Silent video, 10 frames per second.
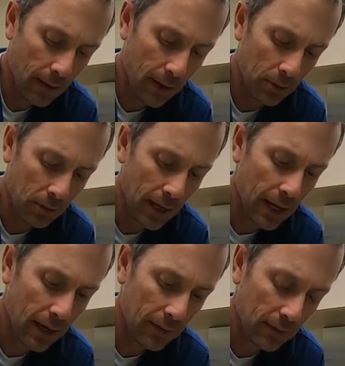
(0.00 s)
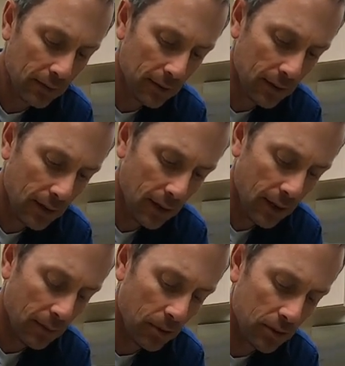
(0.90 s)
And relax.
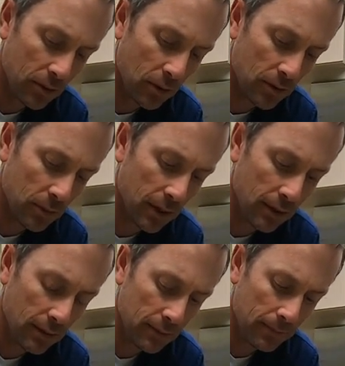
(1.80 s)
And push towards me.